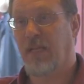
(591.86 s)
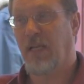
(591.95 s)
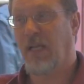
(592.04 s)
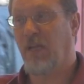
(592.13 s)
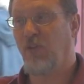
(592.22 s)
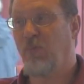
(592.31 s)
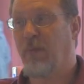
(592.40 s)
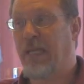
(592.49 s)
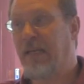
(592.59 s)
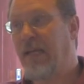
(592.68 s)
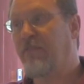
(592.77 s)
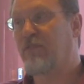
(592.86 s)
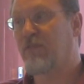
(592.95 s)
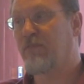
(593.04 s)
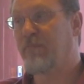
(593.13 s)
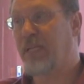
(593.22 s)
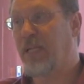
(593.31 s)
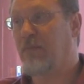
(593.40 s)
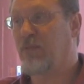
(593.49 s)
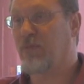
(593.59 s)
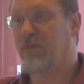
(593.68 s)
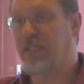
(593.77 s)
and you may never be
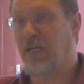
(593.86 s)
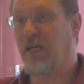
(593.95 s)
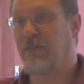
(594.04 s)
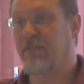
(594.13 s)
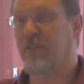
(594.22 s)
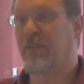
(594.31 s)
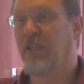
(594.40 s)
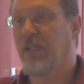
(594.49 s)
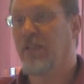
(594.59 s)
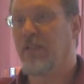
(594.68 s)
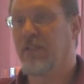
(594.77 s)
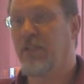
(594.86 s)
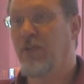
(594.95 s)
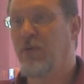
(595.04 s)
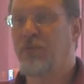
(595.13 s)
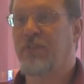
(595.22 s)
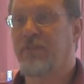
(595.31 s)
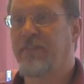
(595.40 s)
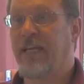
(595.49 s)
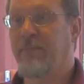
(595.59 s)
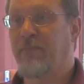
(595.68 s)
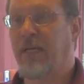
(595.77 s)
able to recover the use of
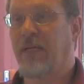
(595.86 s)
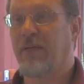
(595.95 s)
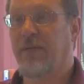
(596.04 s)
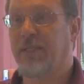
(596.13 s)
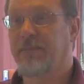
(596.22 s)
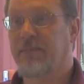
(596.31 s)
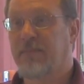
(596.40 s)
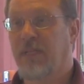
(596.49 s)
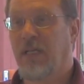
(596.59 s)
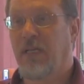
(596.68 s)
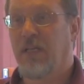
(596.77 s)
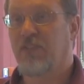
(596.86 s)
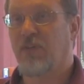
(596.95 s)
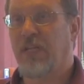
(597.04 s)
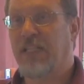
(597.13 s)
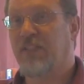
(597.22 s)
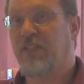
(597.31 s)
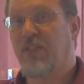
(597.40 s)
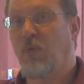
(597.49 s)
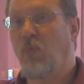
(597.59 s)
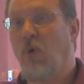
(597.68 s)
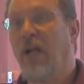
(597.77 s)
that battery. So that's the
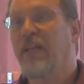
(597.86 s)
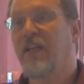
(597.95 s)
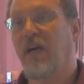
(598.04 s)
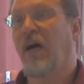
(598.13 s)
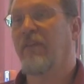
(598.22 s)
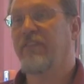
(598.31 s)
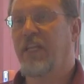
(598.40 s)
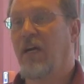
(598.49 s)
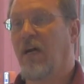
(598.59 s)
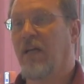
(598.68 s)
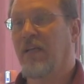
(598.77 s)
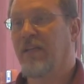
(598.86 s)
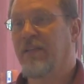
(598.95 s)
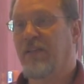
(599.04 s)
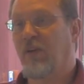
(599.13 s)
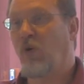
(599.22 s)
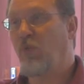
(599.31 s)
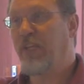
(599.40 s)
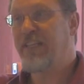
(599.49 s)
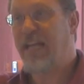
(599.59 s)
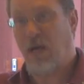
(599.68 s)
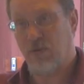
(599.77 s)
one caveat, the only
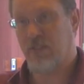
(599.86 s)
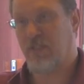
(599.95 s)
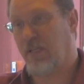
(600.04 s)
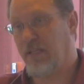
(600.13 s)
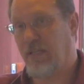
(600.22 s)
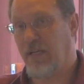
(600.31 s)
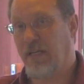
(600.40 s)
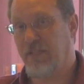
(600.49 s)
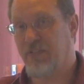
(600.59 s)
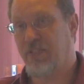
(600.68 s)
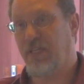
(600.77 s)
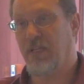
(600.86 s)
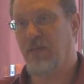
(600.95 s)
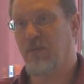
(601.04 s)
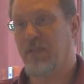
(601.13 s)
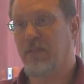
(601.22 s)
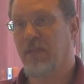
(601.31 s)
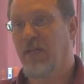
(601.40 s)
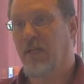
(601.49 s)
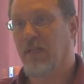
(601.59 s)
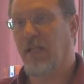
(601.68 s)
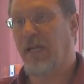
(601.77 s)
downside that I can see with
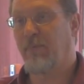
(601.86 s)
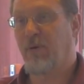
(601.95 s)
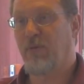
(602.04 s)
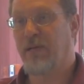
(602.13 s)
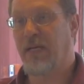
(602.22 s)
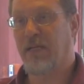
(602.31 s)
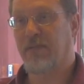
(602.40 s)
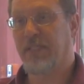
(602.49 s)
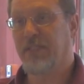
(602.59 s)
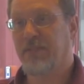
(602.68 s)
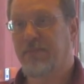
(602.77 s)
LiPo batteries.